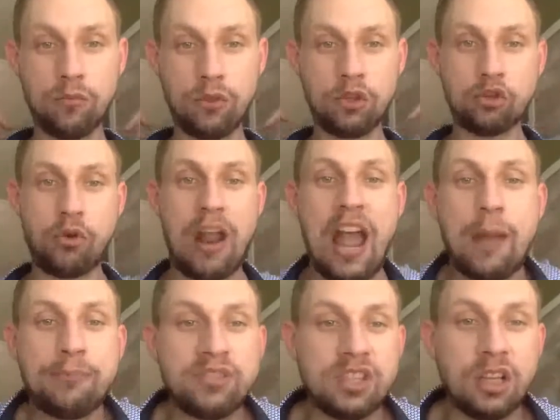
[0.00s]
the
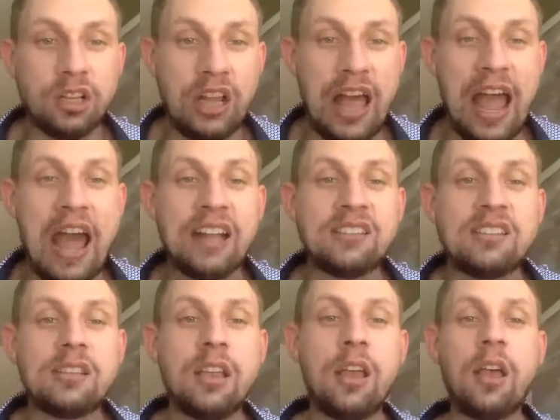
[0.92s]
traps, the lats,